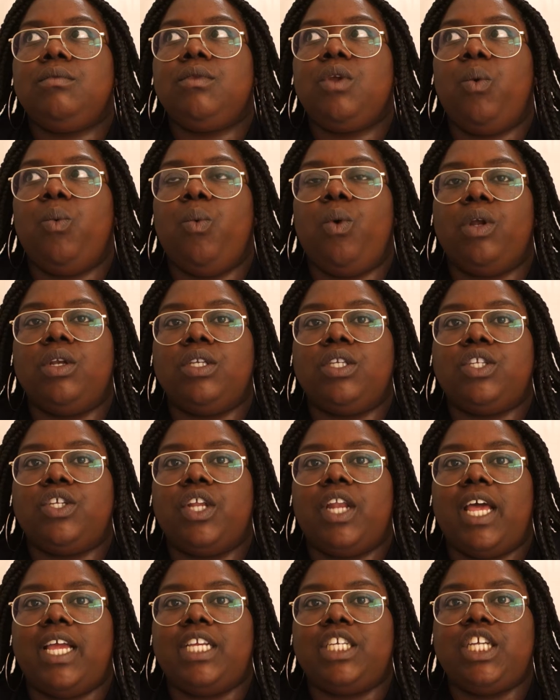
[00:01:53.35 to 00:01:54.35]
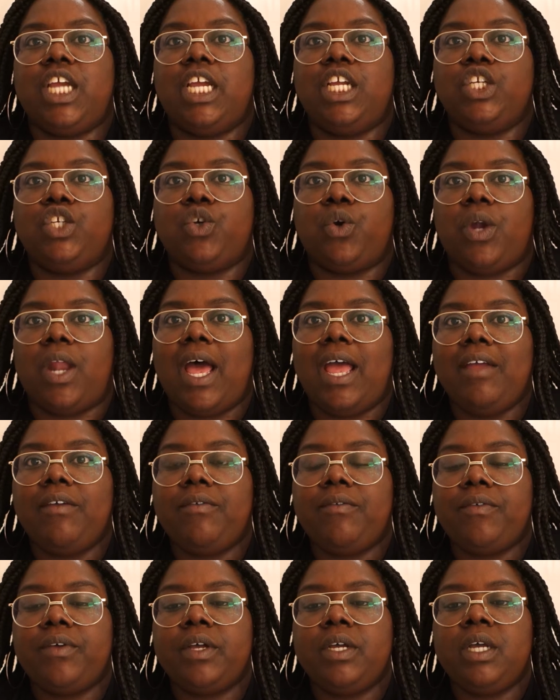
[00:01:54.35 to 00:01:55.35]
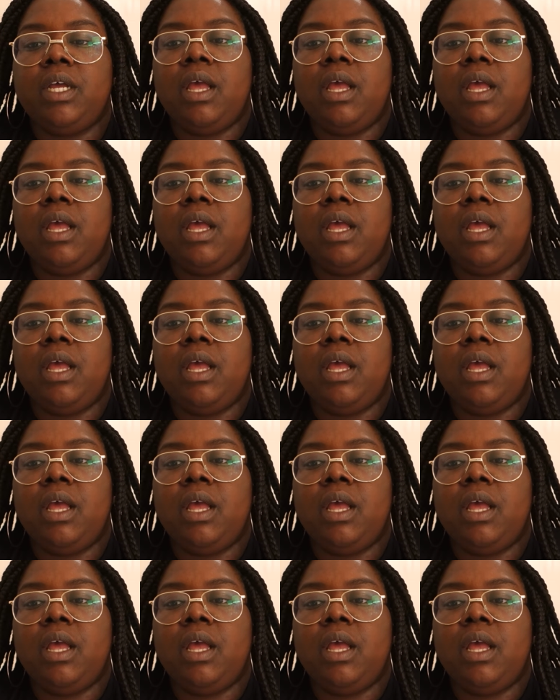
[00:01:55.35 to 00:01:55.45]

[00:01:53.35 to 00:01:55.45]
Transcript: want to like change your life,